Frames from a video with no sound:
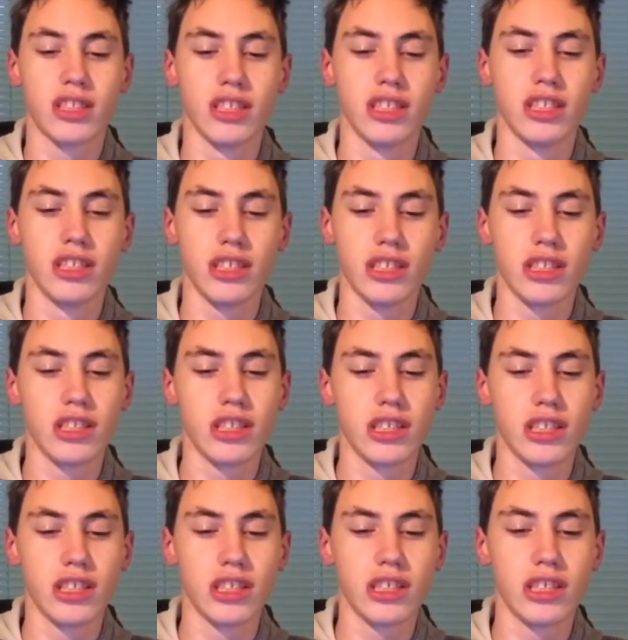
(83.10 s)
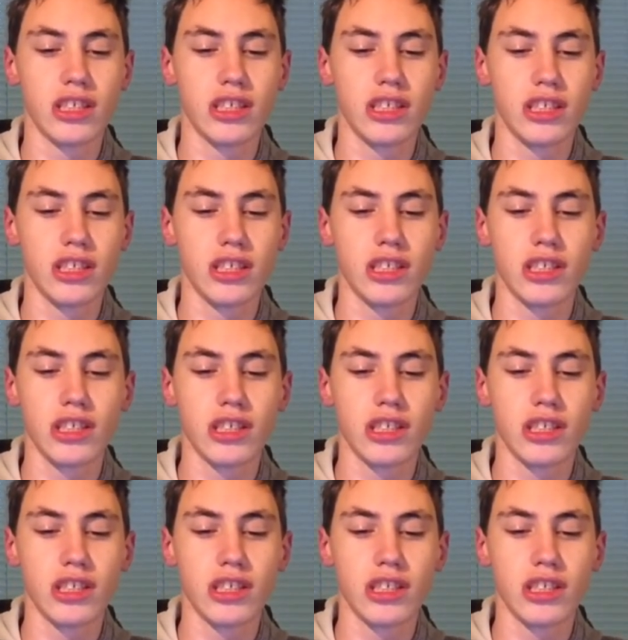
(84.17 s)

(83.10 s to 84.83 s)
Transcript: Nobody speaks.